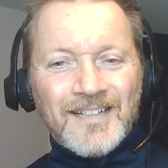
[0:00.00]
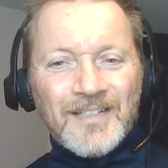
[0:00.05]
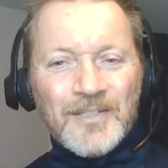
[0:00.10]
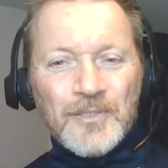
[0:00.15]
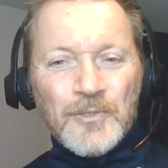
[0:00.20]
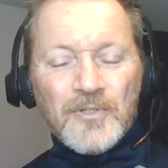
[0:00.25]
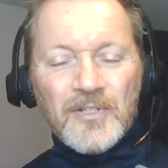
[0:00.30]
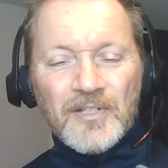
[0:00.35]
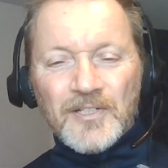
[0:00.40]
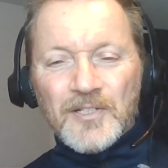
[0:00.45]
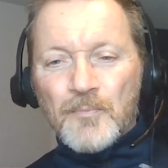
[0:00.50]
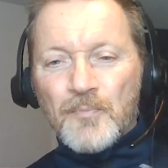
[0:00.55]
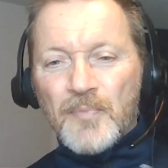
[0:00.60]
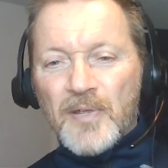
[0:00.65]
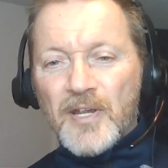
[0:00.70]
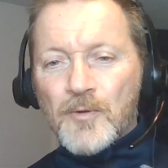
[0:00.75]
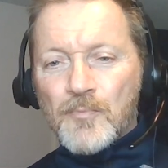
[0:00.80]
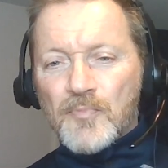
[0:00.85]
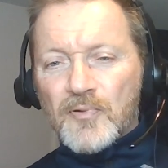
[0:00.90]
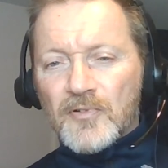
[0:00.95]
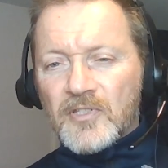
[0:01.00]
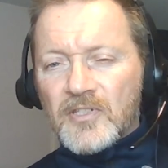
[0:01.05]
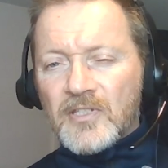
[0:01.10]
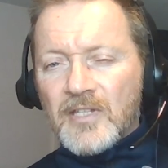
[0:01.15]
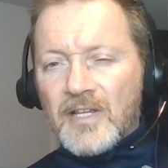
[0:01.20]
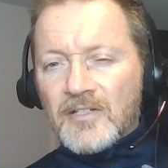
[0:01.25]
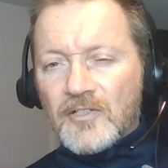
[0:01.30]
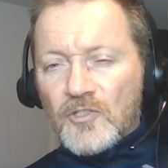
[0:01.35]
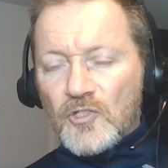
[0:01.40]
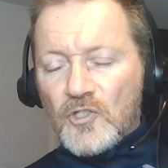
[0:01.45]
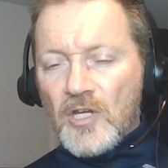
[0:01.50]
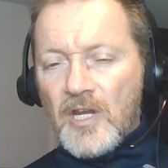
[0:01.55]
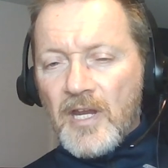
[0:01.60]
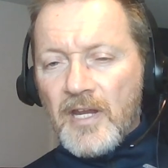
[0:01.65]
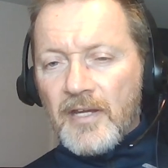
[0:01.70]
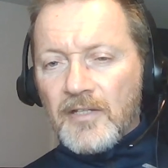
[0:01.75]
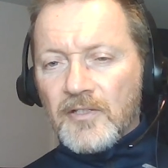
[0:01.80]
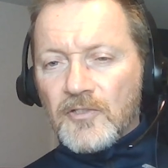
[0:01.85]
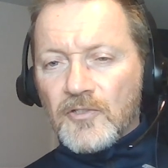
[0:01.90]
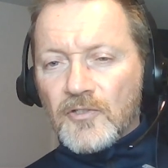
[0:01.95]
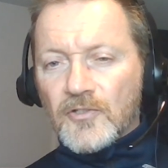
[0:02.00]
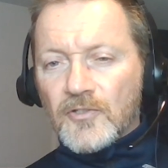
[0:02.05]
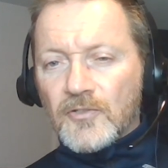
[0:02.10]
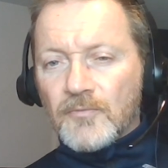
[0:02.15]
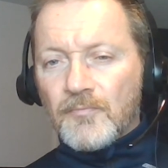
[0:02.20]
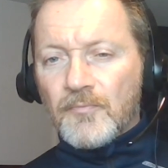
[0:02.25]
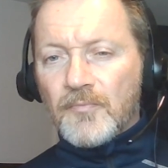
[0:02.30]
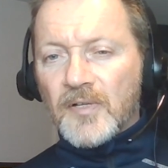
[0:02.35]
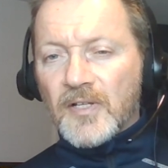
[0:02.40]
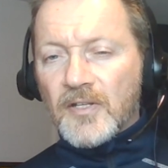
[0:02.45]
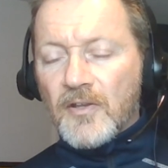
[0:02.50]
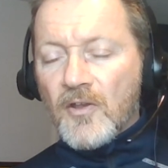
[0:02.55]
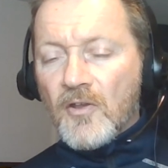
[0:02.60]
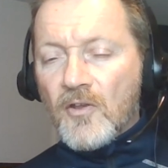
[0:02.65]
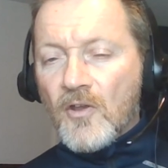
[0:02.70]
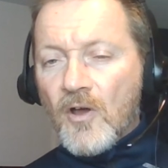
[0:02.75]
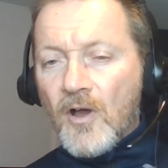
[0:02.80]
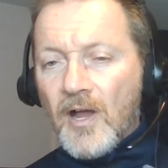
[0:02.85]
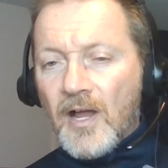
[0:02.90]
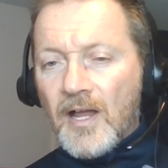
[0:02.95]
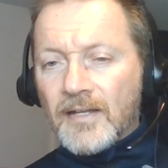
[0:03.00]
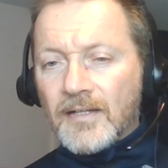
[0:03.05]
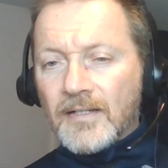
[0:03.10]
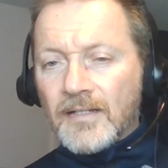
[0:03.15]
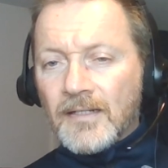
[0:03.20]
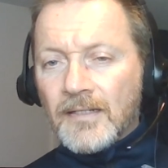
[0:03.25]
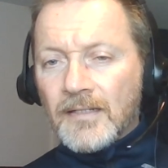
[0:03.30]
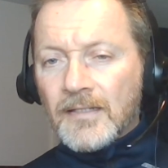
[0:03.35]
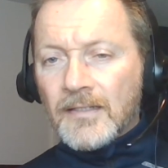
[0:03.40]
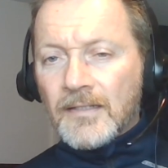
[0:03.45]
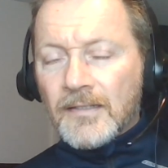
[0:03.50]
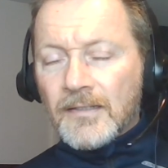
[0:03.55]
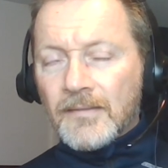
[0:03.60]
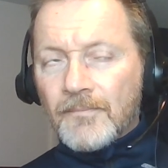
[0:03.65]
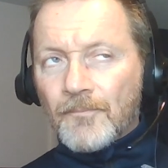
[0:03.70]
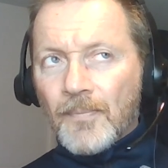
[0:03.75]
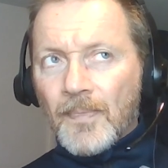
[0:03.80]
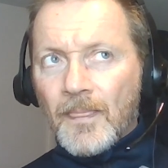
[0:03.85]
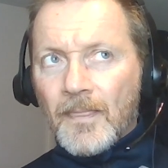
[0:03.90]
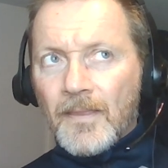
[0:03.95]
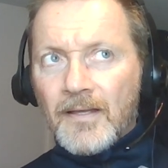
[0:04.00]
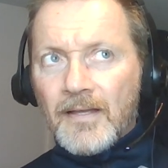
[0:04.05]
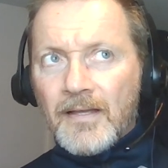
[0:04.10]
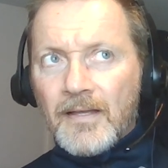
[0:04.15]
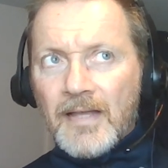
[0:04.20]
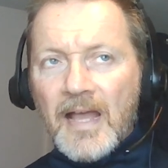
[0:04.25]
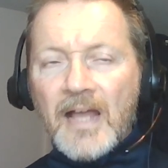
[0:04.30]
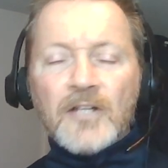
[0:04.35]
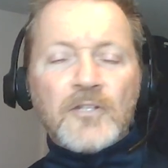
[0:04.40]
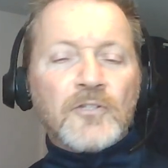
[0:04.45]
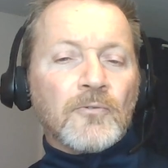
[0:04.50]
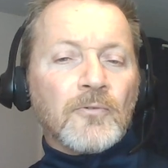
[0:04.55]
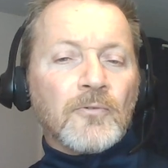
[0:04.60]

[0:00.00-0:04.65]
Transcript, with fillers: You can compare percent change, but not actual